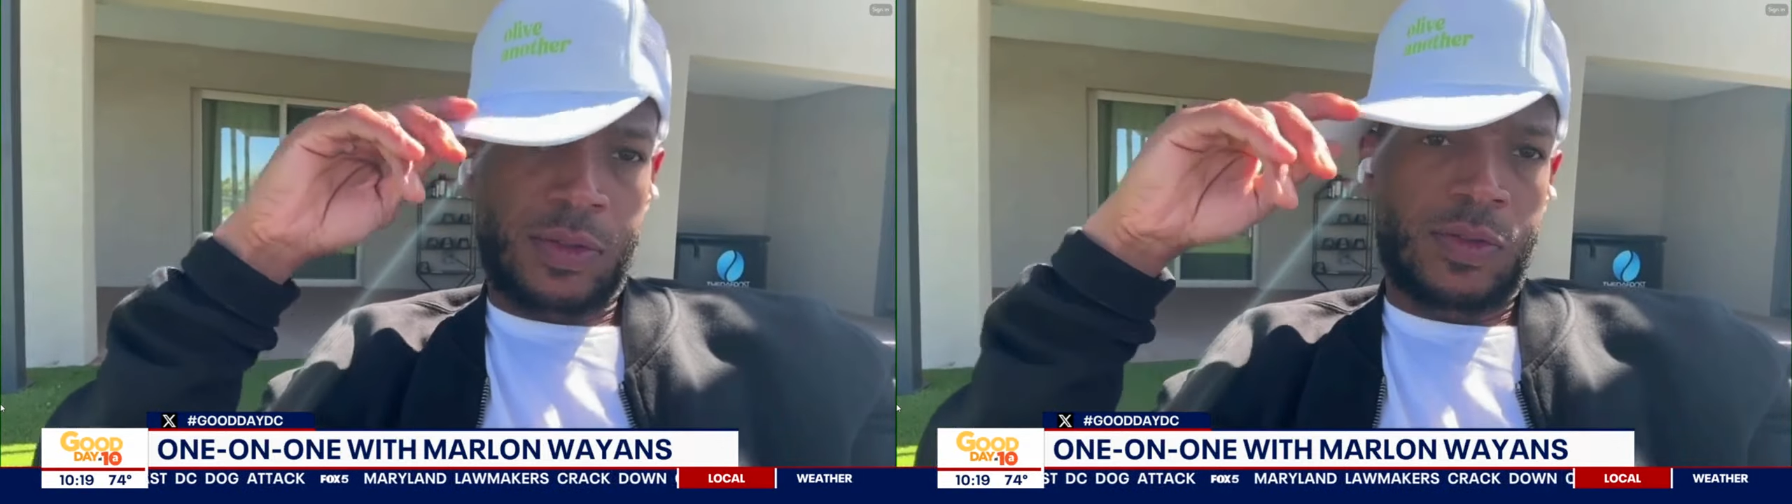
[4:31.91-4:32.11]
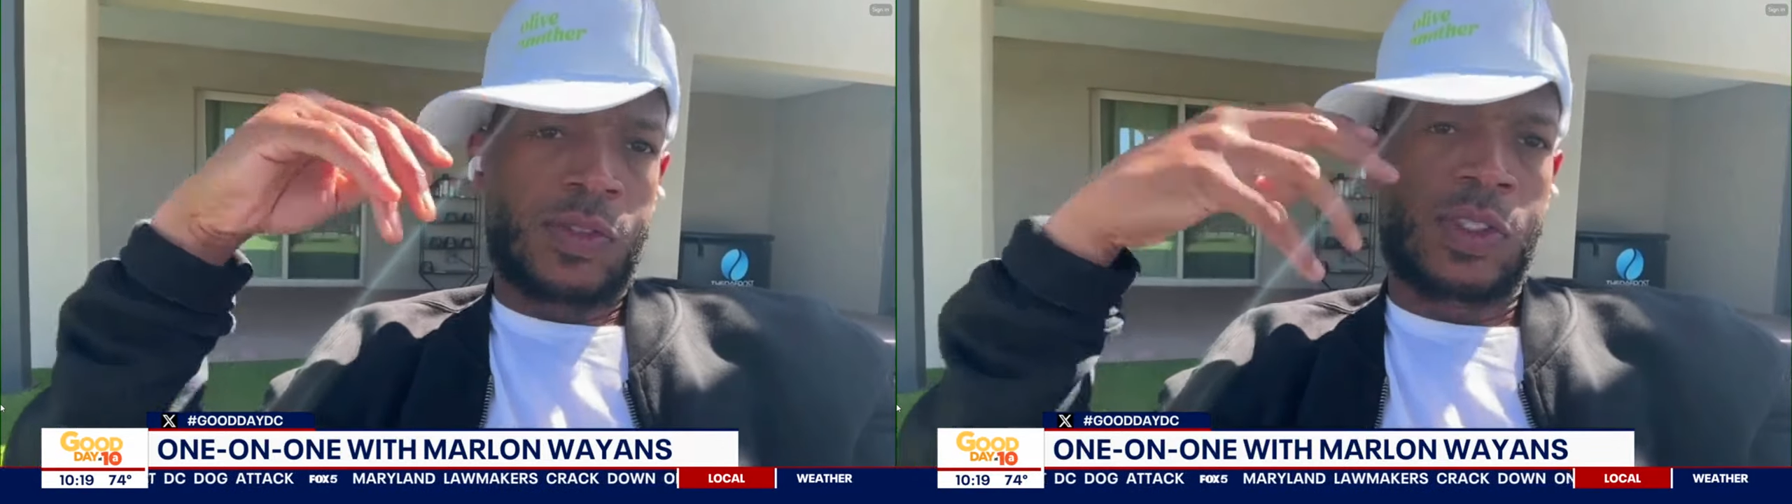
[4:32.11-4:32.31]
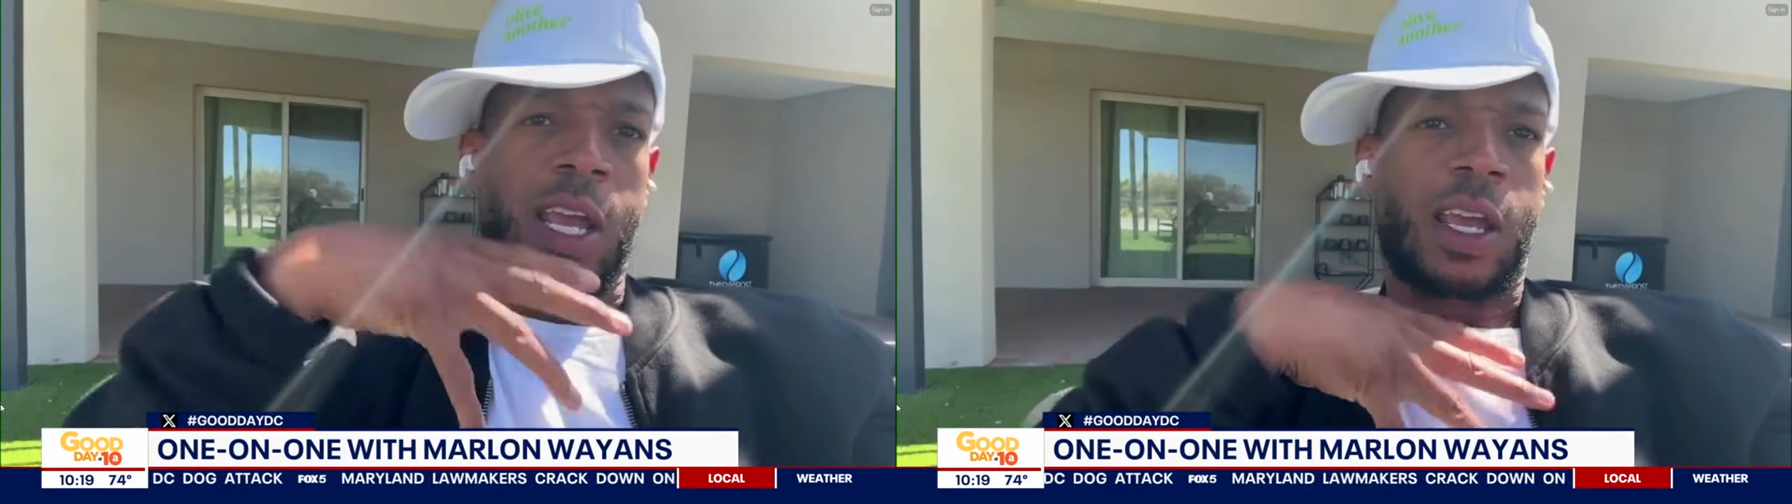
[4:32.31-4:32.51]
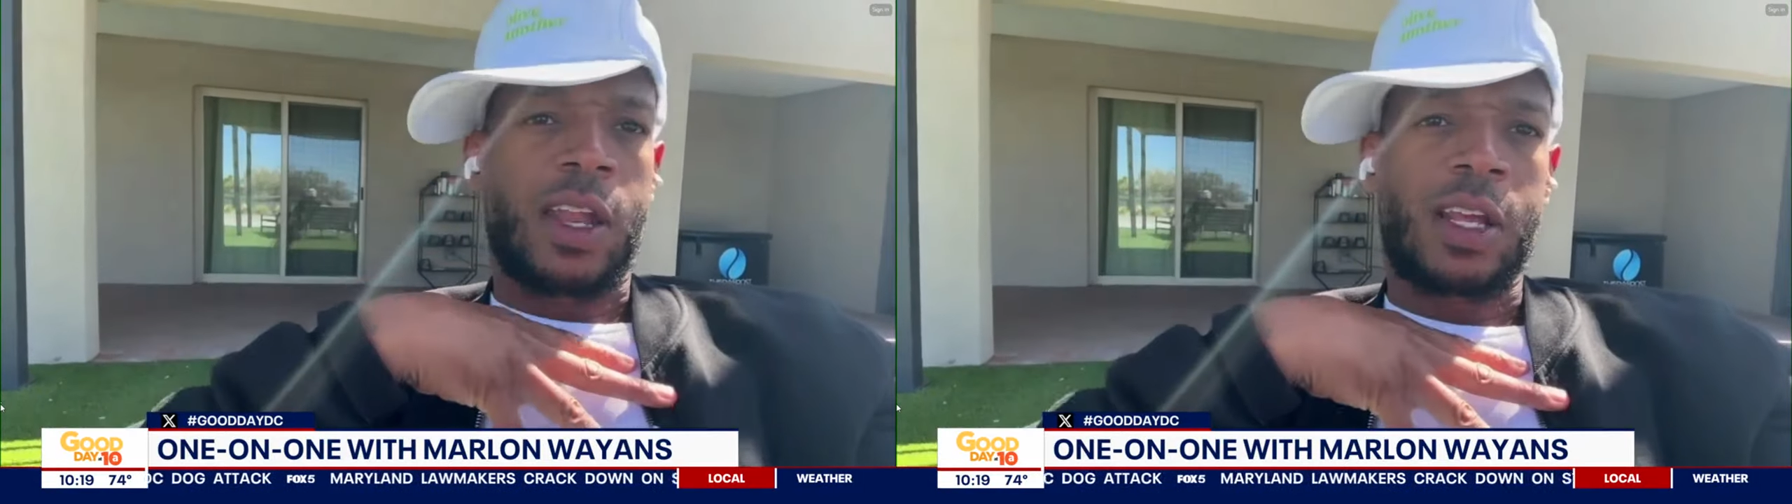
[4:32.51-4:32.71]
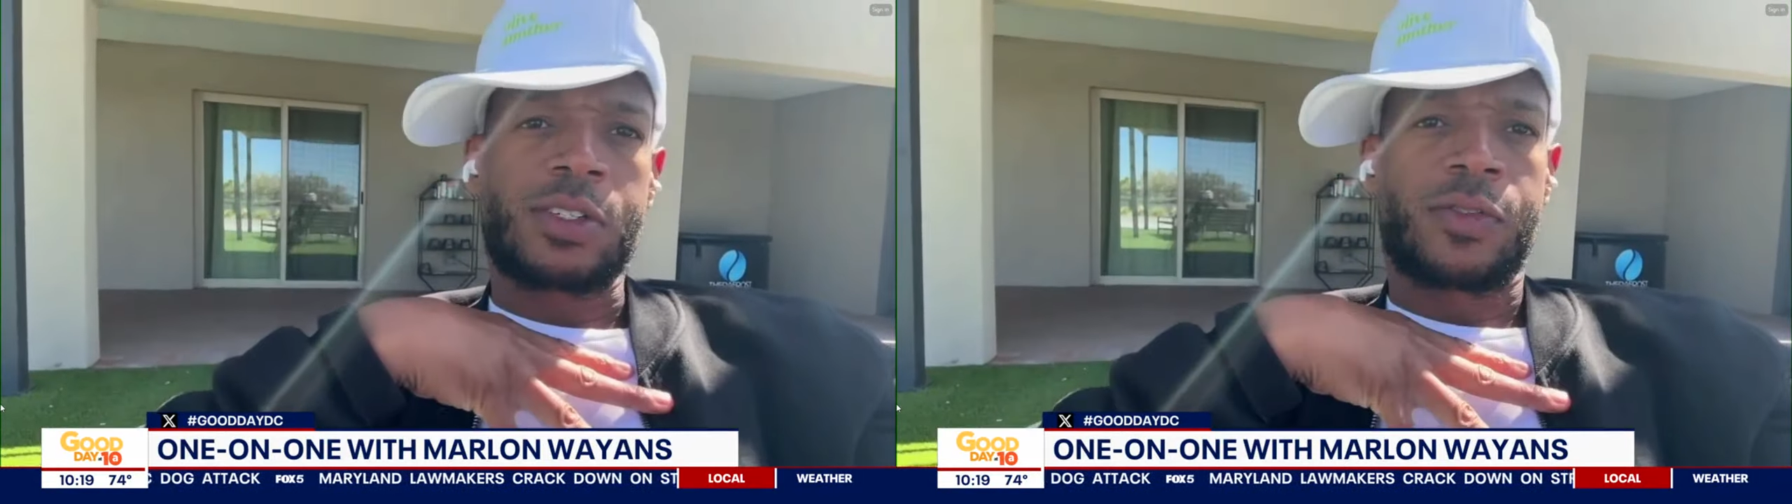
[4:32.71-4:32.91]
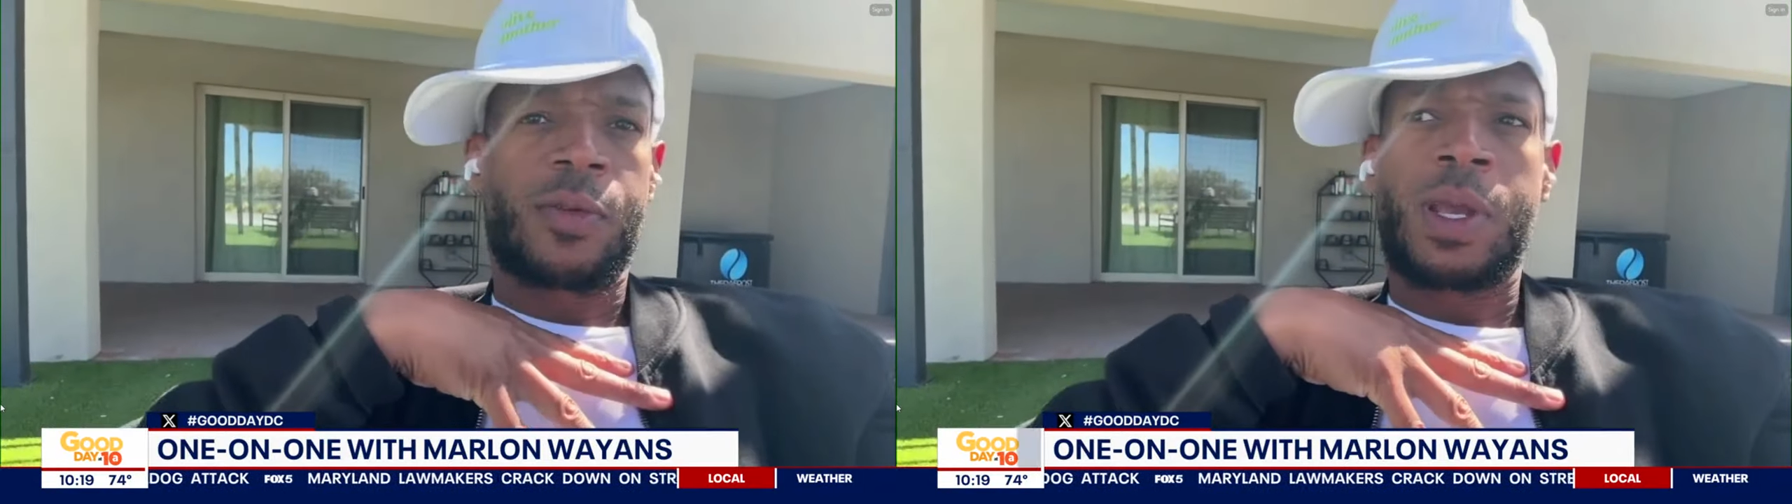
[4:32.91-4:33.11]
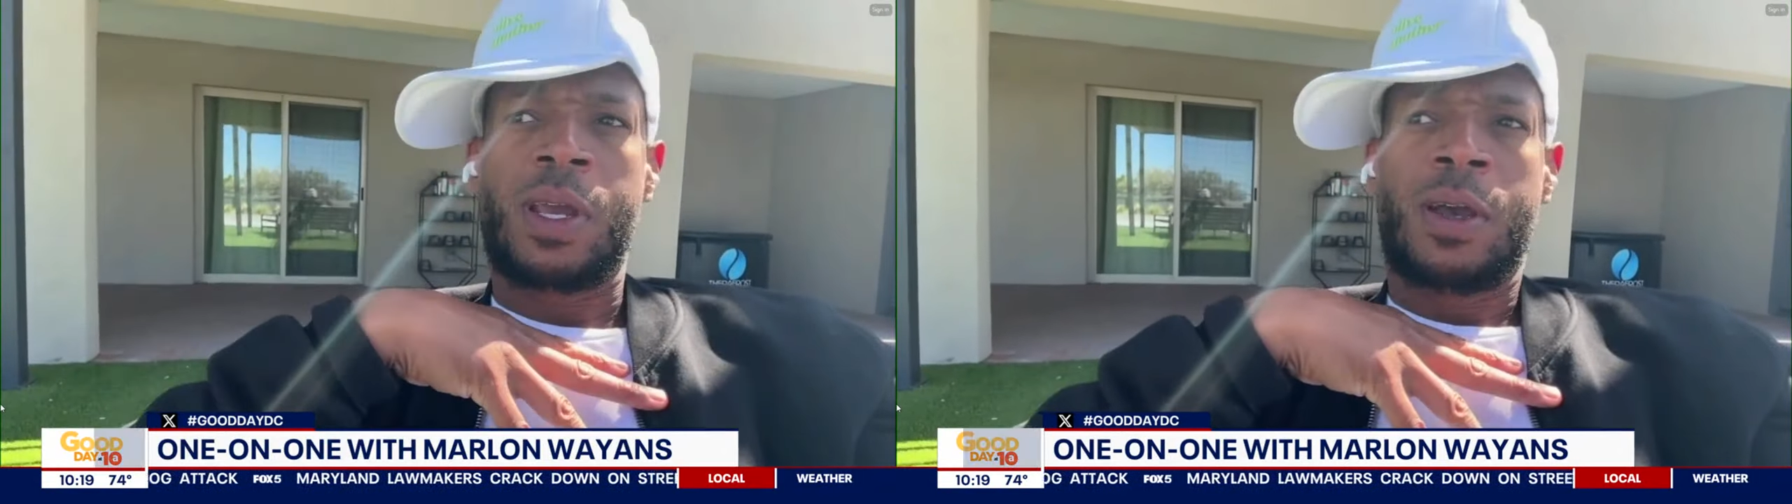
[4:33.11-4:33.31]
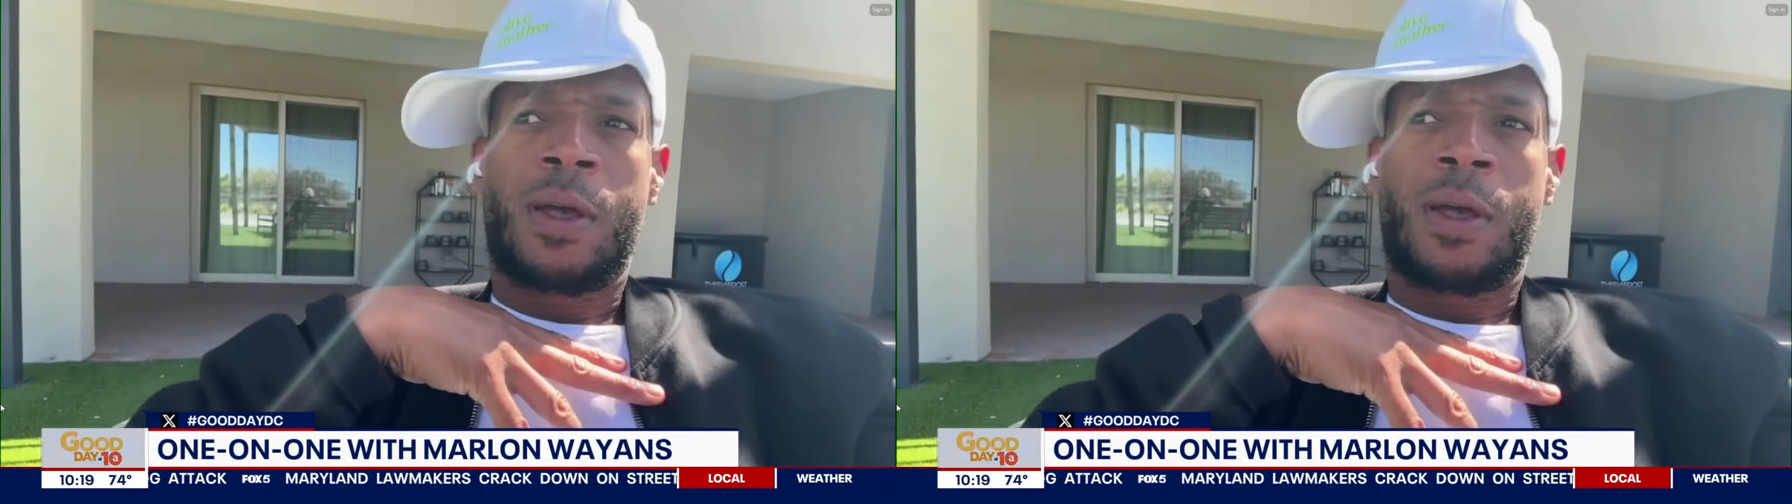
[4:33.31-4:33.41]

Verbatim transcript: second nature for me.